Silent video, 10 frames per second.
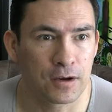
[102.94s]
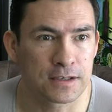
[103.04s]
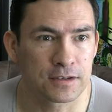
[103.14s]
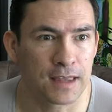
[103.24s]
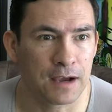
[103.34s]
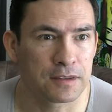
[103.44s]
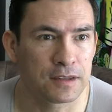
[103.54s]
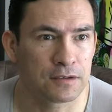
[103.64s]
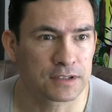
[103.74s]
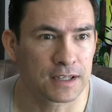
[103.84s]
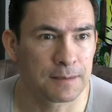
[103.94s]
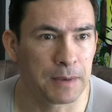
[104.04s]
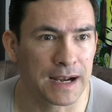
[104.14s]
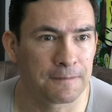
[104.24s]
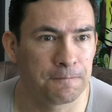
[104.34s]
Okay, so there's like
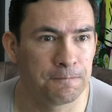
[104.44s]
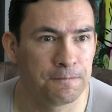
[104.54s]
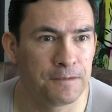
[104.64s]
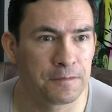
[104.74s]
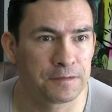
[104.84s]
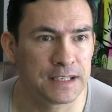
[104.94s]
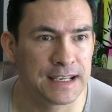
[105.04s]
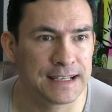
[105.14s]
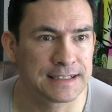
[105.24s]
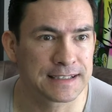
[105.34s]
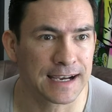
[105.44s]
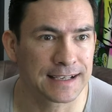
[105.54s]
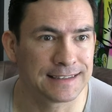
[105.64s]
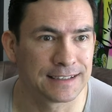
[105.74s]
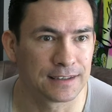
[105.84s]
about a
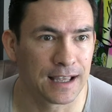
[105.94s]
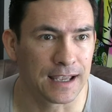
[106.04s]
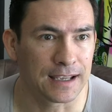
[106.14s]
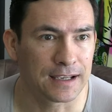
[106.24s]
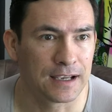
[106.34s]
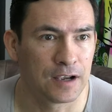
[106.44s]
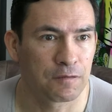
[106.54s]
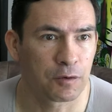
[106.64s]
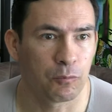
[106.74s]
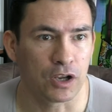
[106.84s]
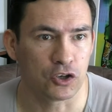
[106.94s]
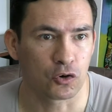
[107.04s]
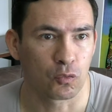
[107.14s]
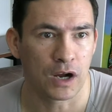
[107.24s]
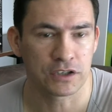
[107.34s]
15-second delay from what
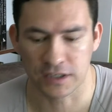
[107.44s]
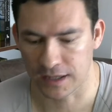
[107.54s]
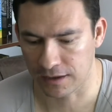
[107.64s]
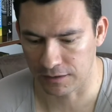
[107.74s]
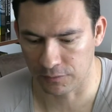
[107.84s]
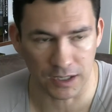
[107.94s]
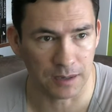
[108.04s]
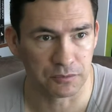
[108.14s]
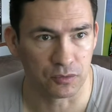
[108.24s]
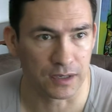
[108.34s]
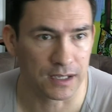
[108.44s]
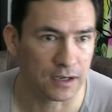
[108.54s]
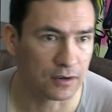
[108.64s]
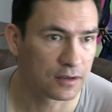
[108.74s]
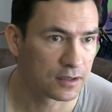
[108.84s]
you're watching there and what I'm doing
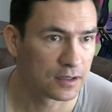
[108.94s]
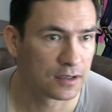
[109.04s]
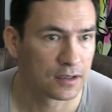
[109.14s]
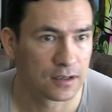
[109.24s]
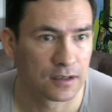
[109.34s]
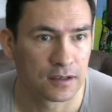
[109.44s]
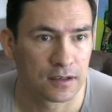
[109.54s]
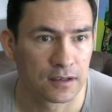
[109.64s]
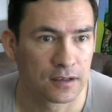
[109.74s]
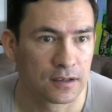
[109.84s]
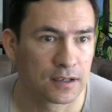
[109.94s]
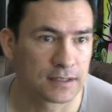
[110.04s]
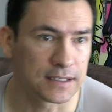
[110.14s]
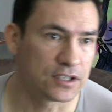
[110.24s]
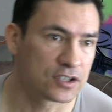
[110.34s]
here.
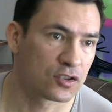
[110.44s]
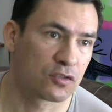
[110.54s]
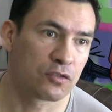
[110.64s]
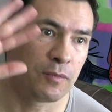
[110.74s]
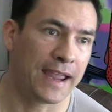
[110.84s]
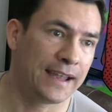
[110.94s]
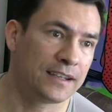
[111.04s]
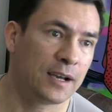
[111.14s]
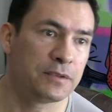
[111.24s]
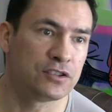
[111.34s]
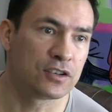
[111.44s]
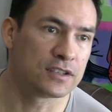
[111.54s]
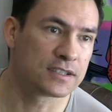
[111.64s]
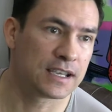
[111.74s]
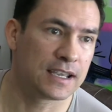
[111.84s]
Because I just threw my hand up, as you
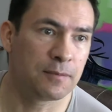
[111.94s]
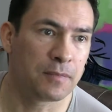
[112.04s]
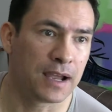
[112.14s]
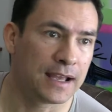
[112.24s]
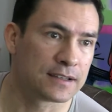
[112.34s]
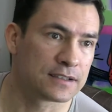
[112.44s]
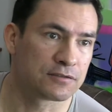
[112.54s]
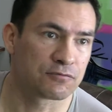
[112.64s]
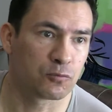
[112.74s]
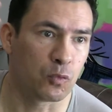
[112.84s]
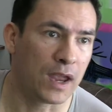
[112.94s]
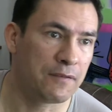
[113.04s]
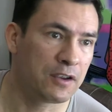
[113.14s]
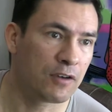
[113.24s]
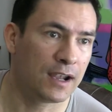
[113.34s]
can see. My hand's
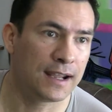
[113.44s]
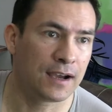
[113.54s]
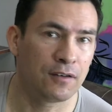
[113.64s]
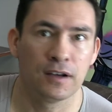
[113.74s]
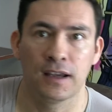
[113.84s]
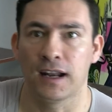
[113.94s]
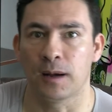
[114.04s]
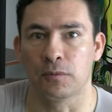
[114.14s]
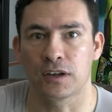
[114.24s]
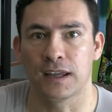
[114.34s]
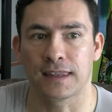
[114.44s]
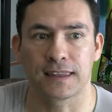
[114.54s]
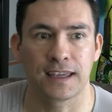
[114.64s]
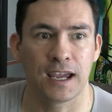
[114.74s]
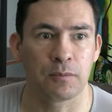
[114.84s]
waving right now, and I'm looking
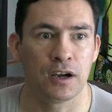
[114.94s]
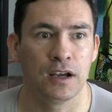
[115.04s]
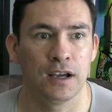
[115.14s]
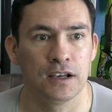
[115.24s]
at the camera.